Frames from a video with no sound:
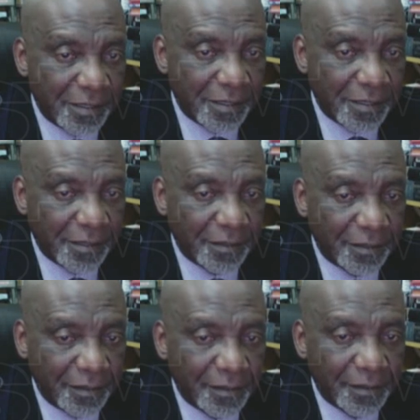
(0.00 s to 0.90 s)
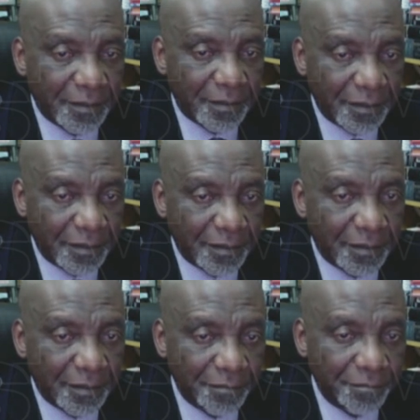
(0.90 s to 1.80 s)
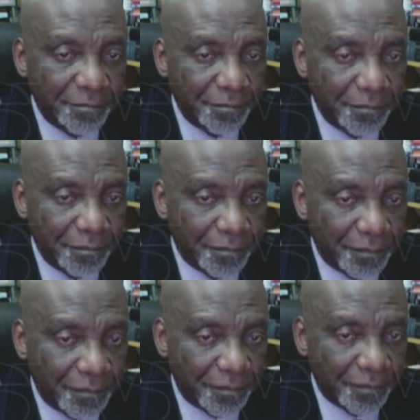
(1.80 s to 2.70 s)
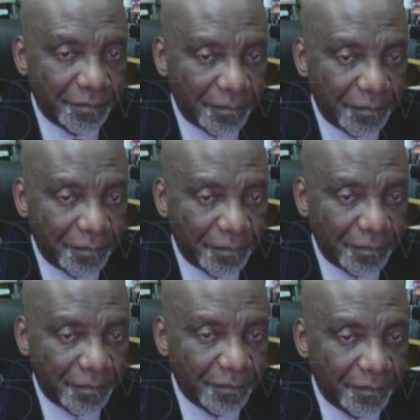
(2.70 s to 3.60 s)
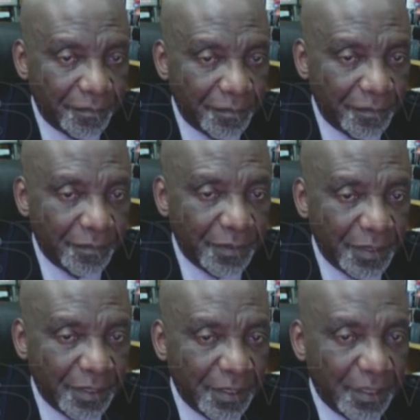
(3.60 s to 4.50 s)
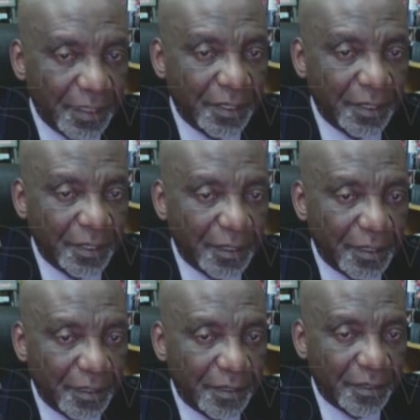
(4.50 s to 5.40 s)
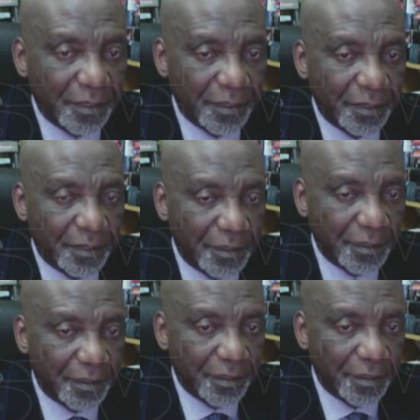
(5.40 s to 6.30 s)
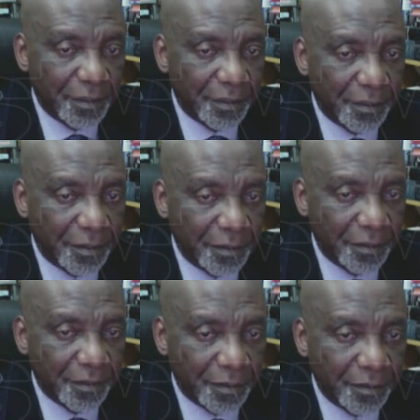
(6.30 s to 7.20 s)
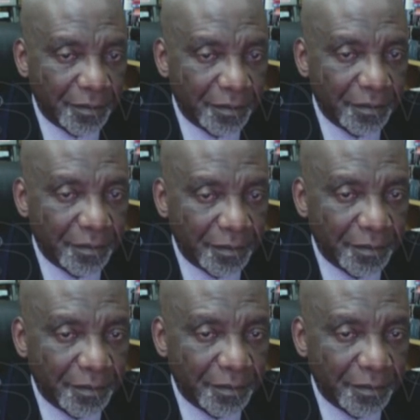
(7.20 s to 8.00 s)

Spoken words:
[no speech]